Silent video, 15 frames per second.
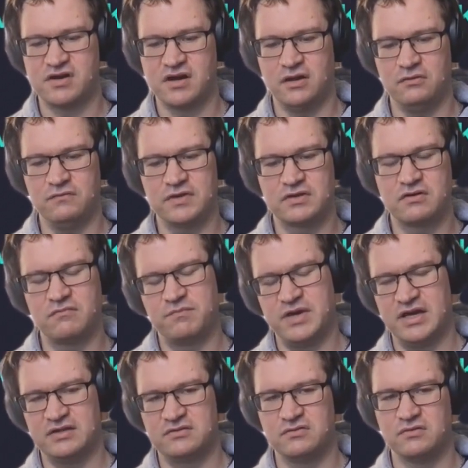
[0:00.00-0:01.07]
have struggled with
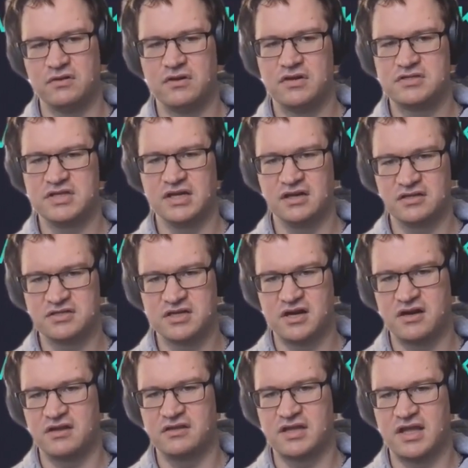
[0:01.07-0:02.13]
compared to
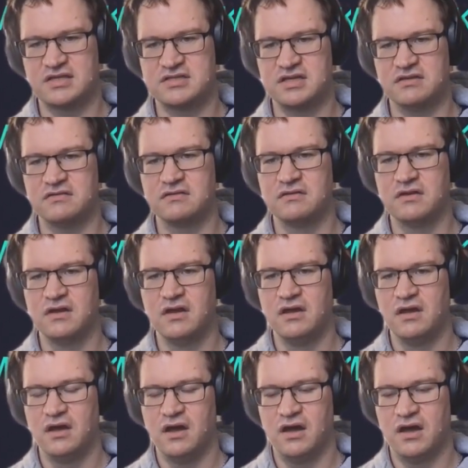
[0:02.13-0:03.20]
single jar, and that's it.
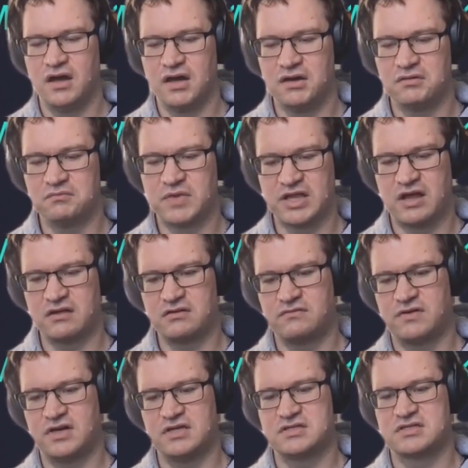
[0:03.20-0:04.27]
But
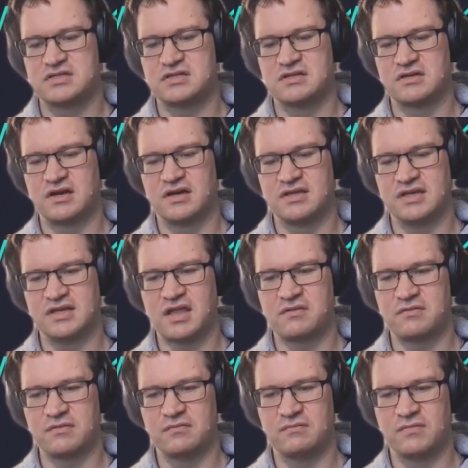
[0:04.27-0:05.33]
otherwise, I
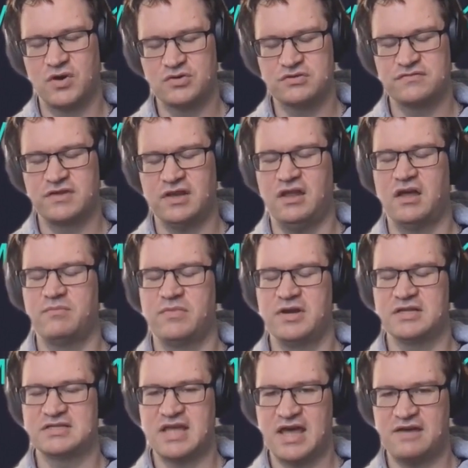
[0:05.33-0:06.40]
think that most of the
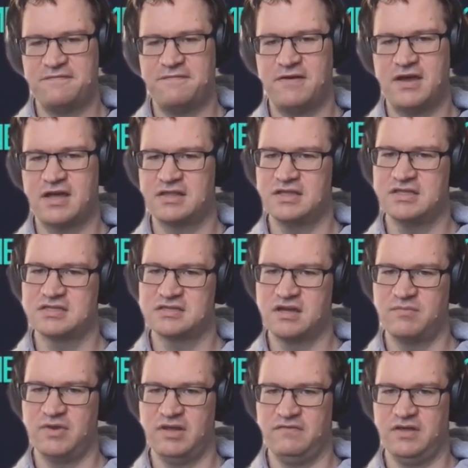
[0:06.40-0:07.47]
libraries have at
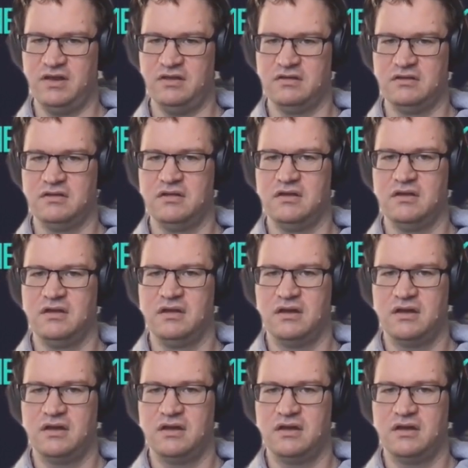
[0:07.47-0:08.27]
least some level.